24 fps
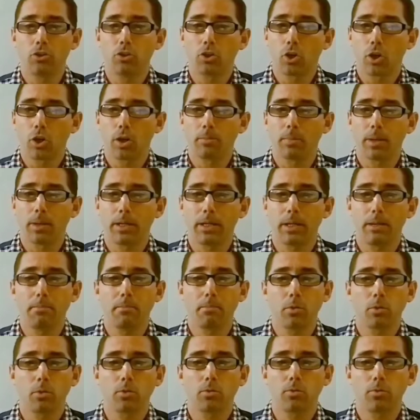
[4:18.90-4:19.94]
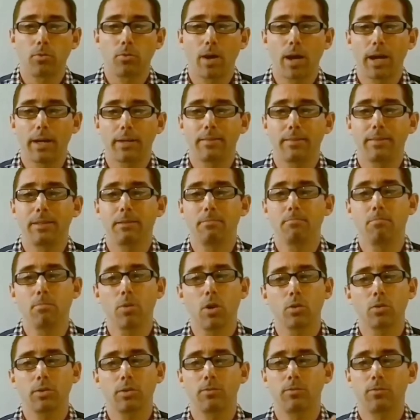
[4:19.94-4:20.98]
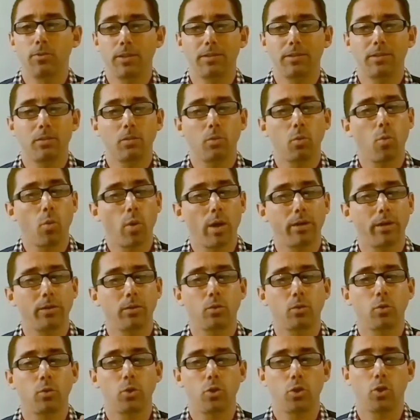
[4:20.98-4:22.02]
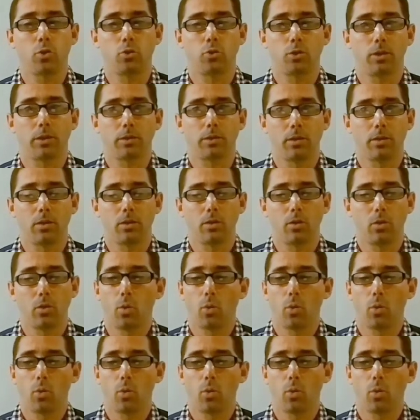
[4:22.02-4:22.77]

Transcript: each company must find the most efficient way to use it,